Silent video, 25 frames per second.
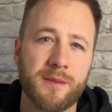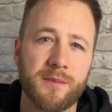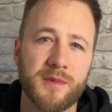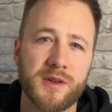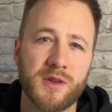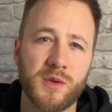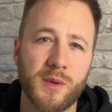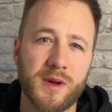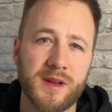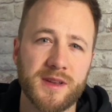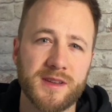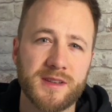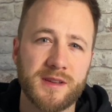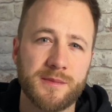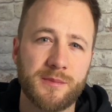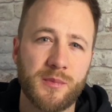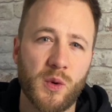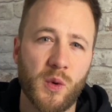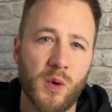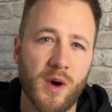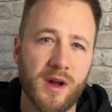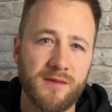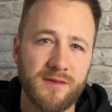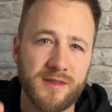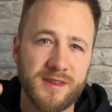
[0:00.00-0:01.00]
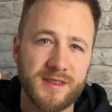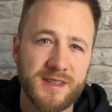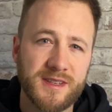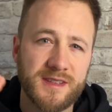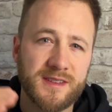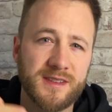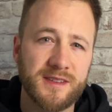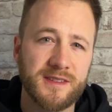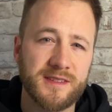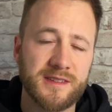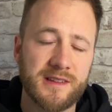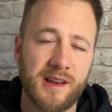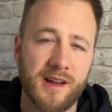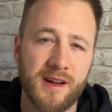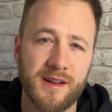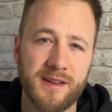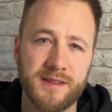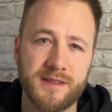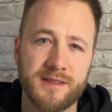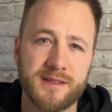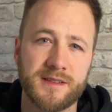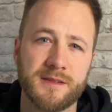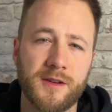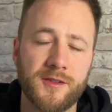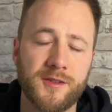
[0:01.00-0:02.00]
between support and resistance
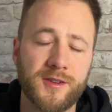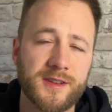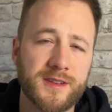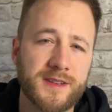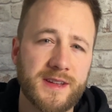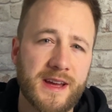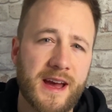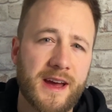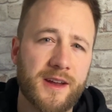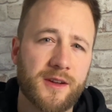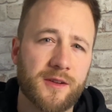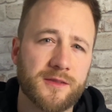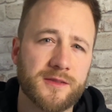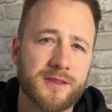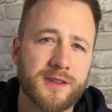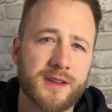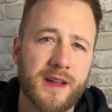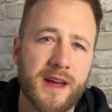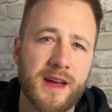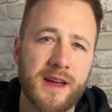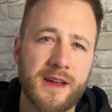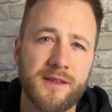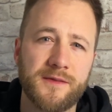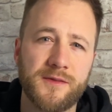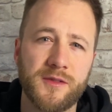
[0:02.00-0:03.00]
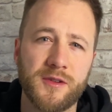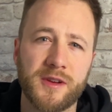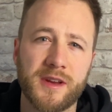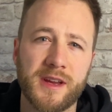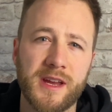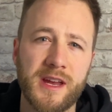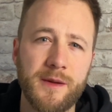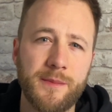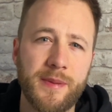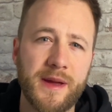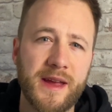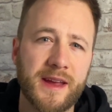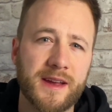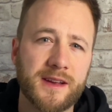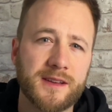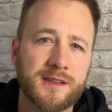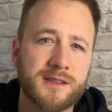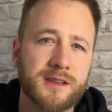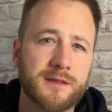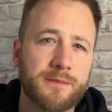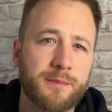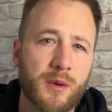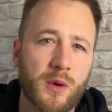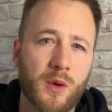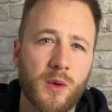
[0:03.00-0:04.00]
lines. But just to add on to that, if you keep hitting
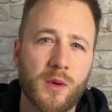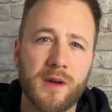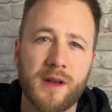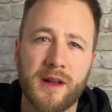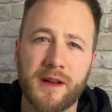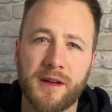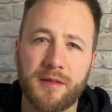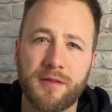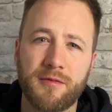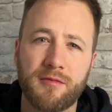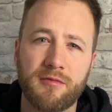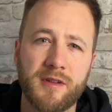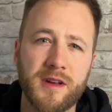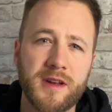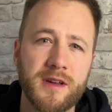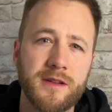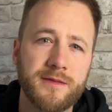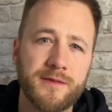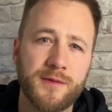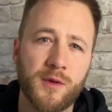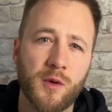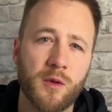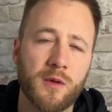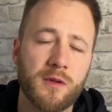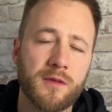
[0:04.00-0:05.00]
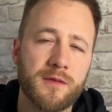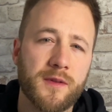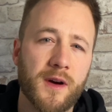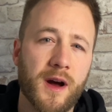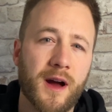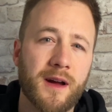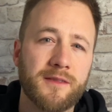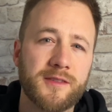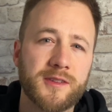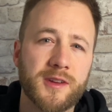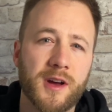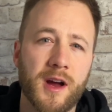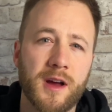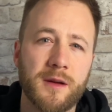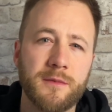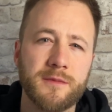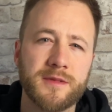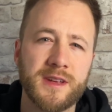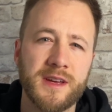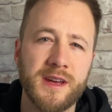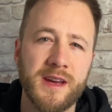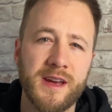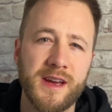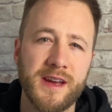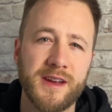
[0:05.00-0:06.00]
support like 3, 4, 5 times,
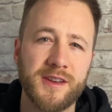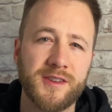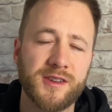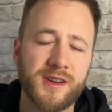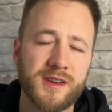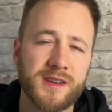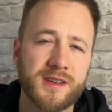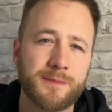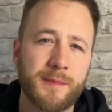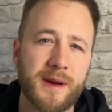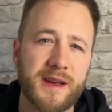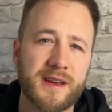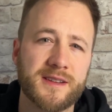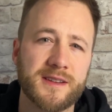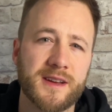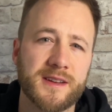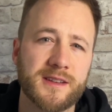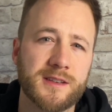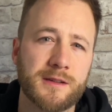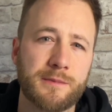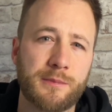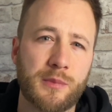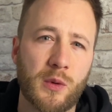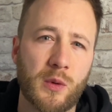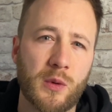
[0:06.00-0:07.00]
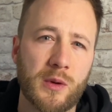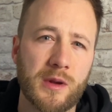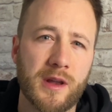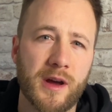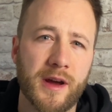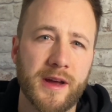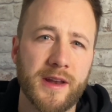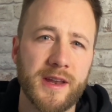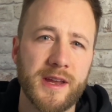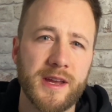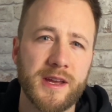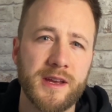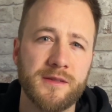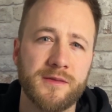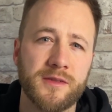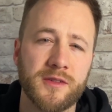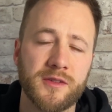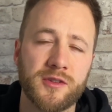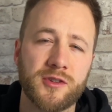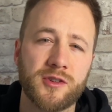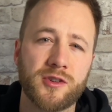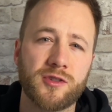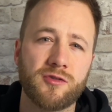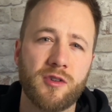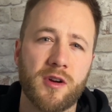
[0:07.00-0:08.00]
it just makes that support line even
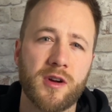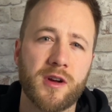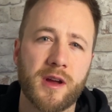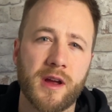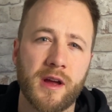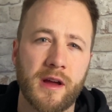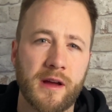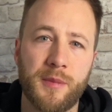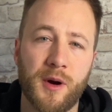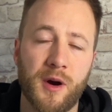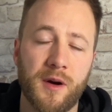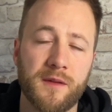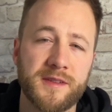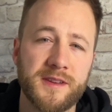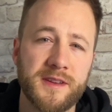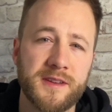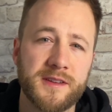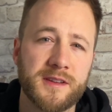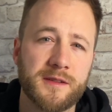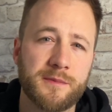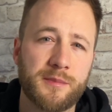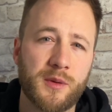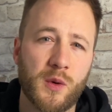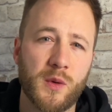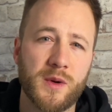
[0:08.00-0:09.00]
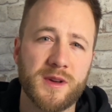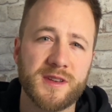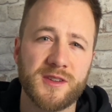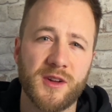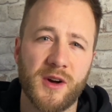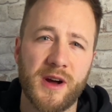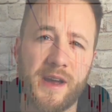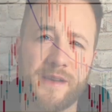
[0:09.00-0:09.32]
stronger. But obviously support is not